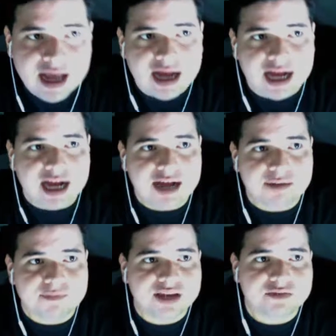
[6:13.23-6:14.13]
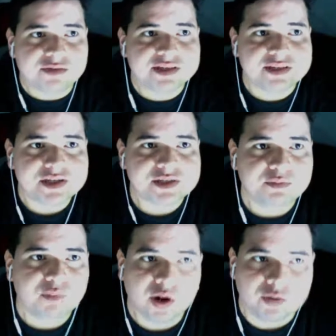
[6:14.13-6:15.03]
and it was essentially
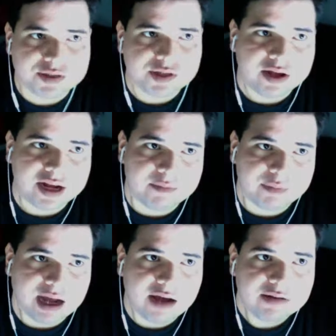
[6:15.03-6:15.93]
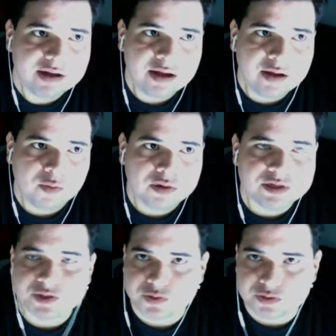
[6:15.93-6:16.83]
Mark was talking about, what
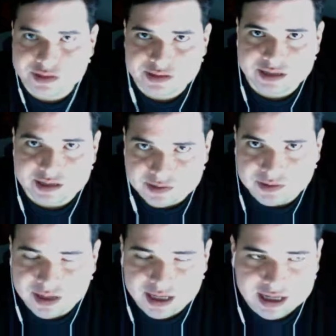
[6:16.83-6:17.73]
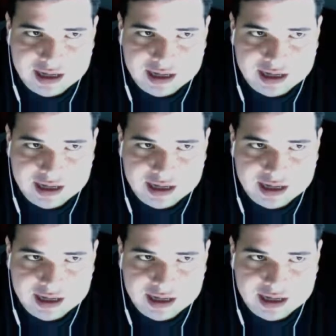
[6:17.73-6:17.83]
does true success look like,